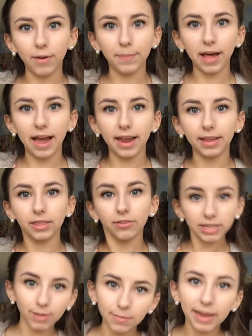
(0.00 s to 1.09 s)
apply the
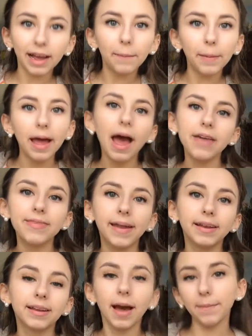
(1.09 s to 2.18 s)
rest of my makeup and then
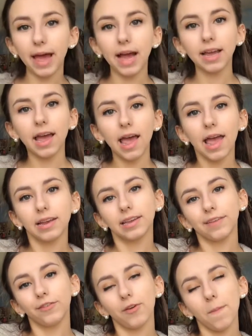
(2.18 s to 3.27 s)
come back and
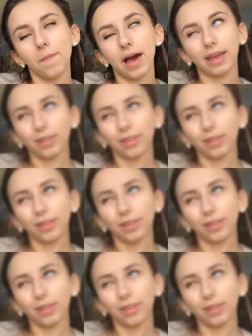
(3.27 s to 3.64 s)
give you my